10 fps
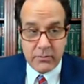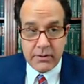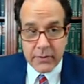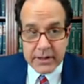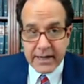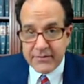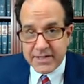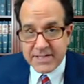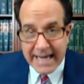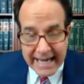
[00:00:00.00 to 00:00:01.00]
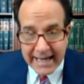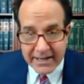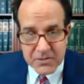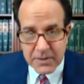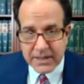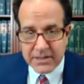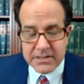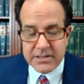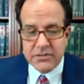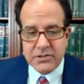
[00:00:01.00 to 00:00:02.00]
we wouldn't have this case
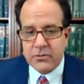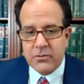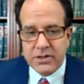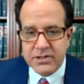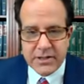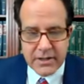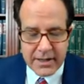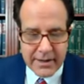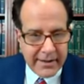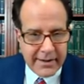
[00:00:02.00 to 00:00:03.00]
because there's no question that